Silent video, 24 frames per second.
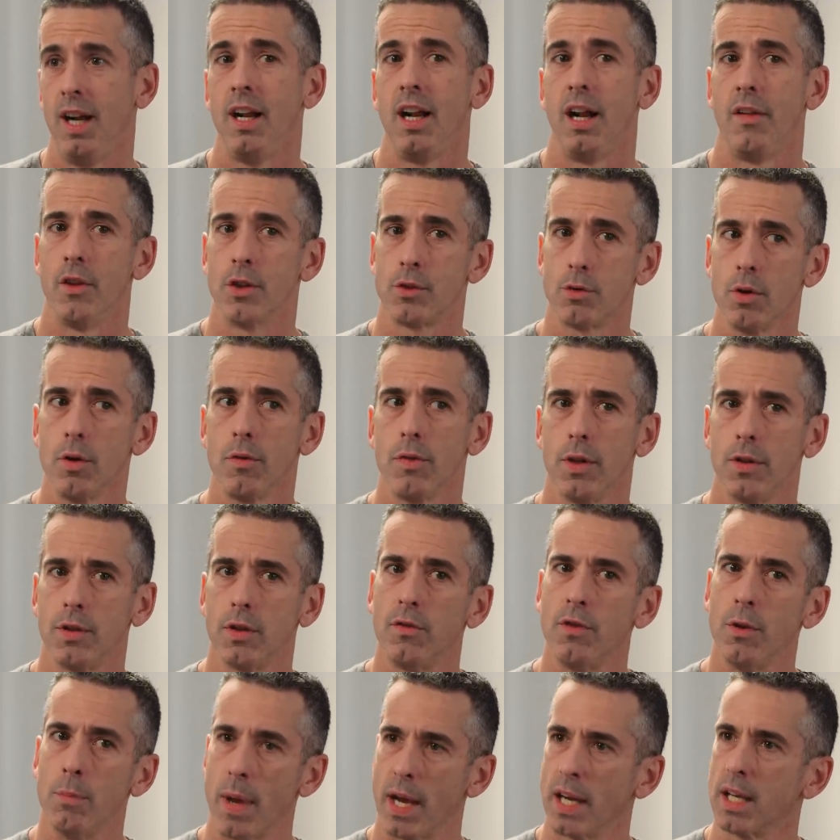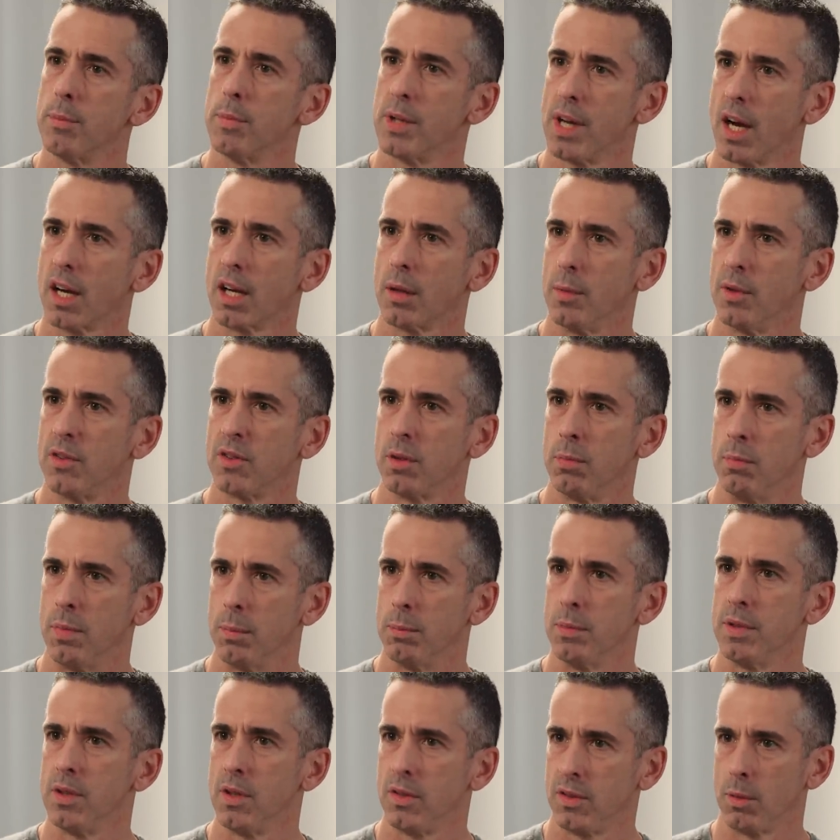And the truth is, if you make a monogamous
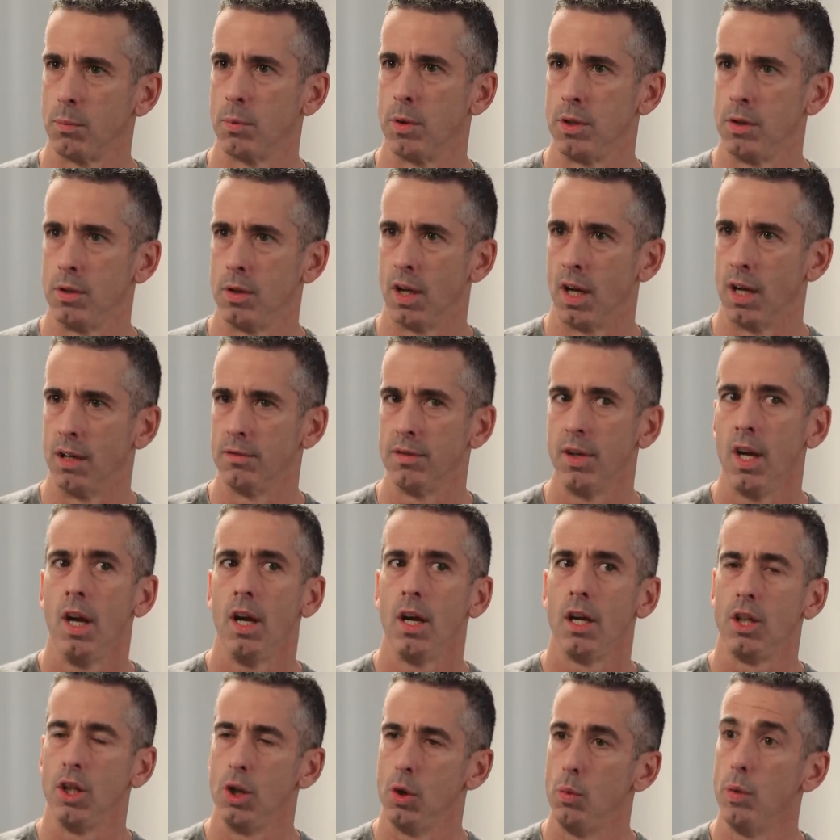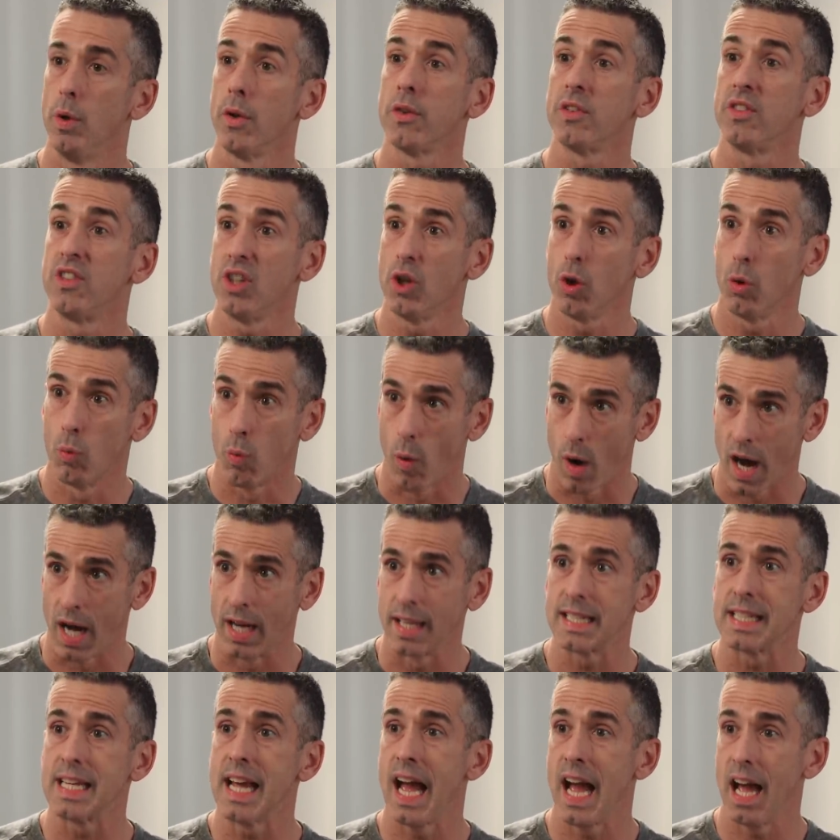commitment to someone you love, you will still
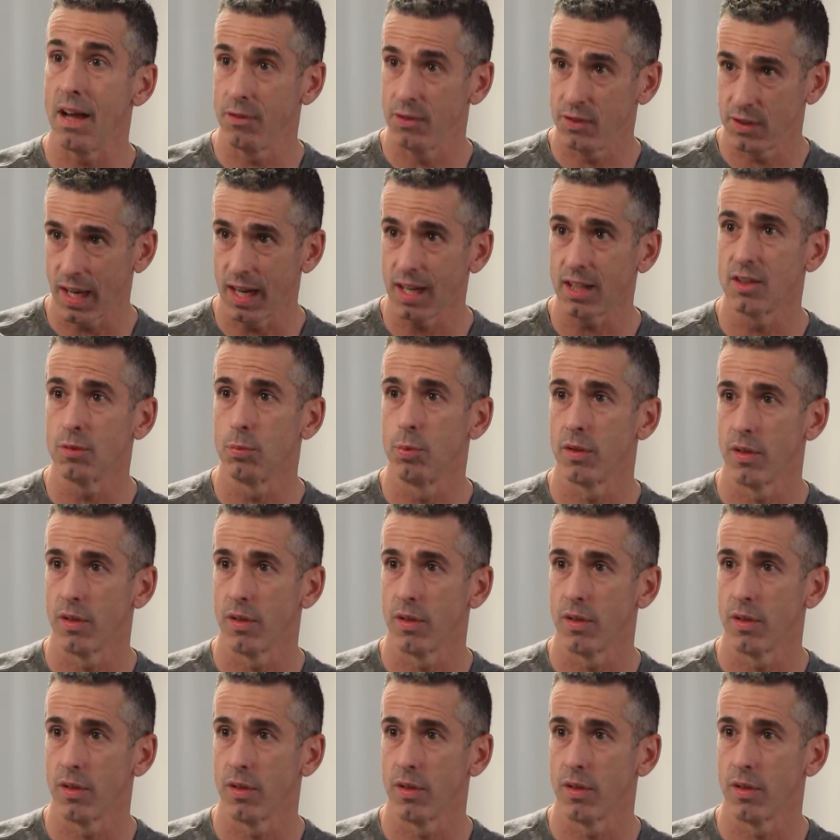want to have sex